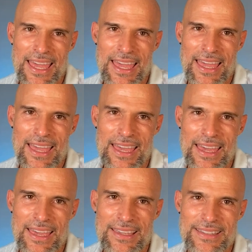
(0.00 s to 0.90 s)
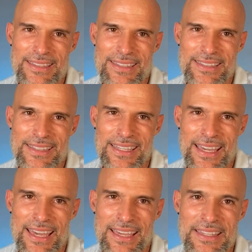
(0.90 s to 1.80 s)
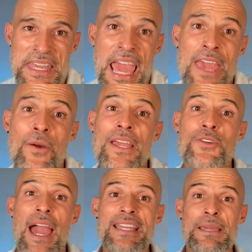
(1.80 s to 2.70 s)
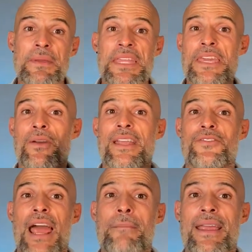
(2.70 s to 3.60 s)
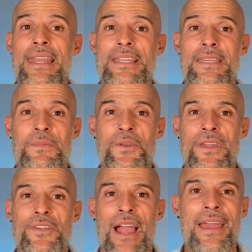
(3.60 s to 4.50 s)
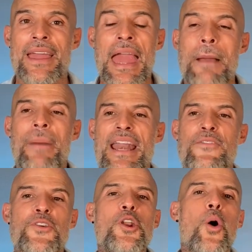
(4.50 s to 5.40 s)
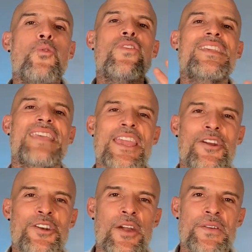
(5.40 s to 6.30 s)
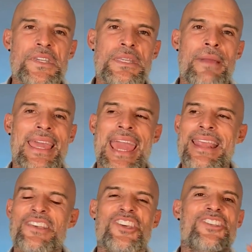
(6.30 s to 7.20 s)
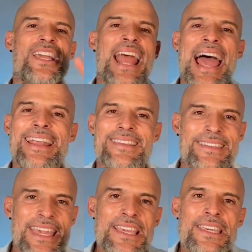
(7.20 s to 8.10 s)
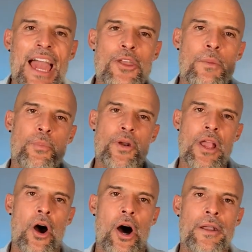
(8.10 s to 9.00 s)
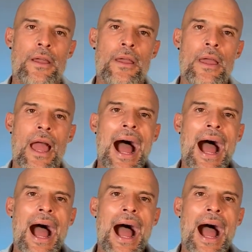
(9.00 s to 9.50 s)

Yes. Yeah, you can try CBD, you can try magnesiums, you can try, but if you don't reset your nervous system, again, it's just an anesthesia you're putting on.